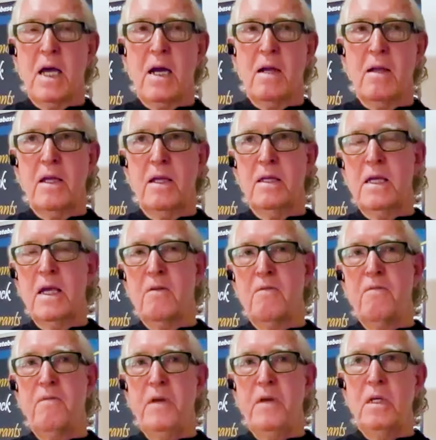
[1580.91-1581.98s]
kind of get a
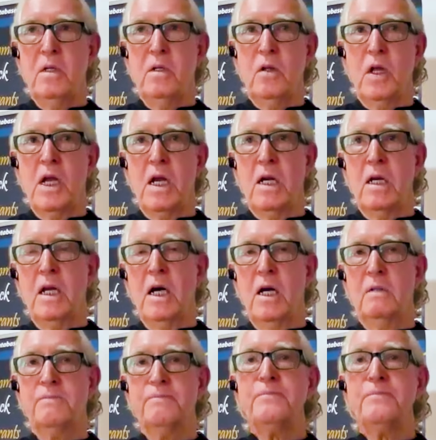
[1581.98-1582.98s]
feel and